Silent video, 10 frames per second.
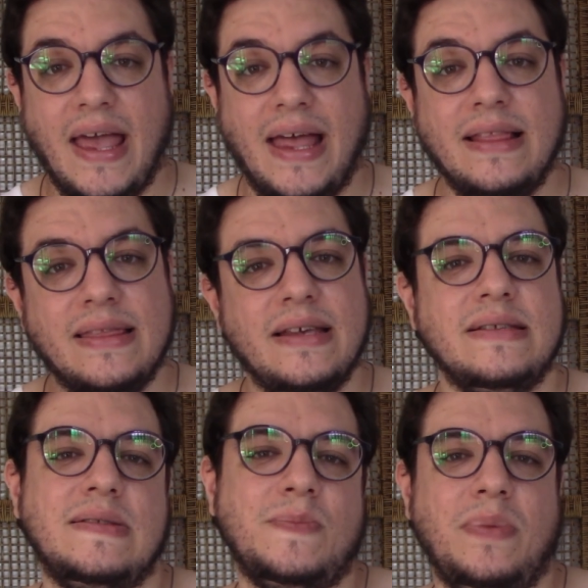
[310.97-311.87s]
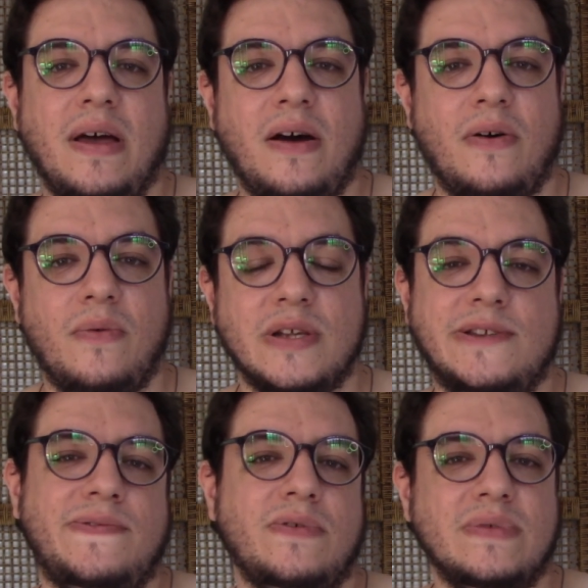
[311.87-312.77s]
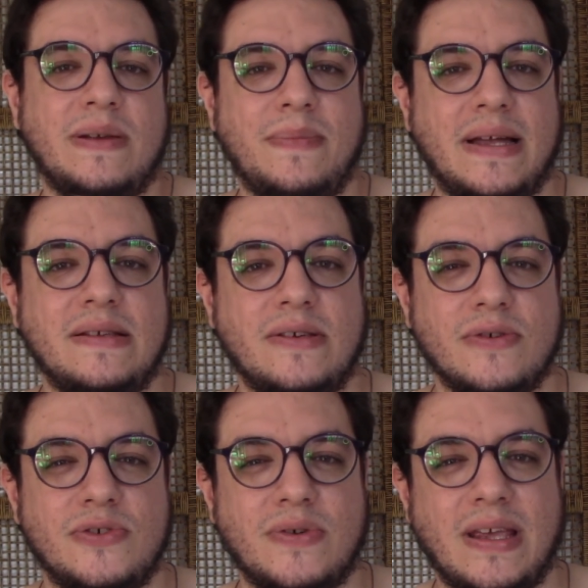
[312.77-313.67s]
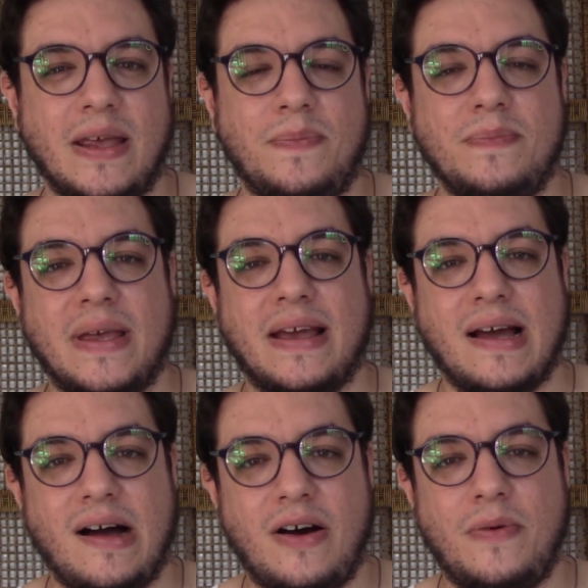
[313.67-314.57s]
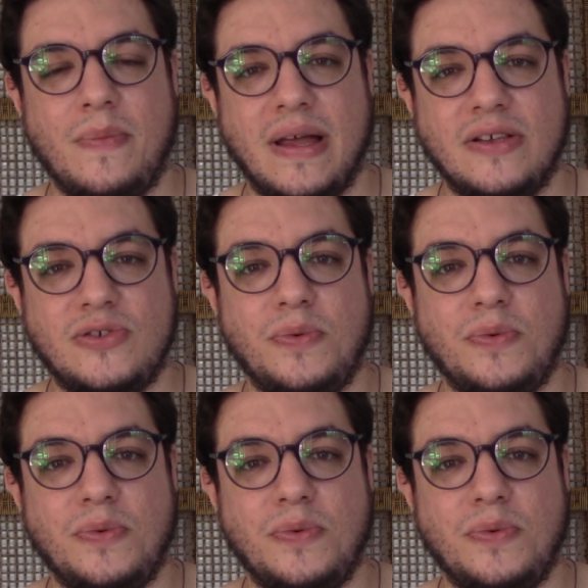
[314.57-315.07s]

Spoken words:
And this spell was fundamental to keep me calm and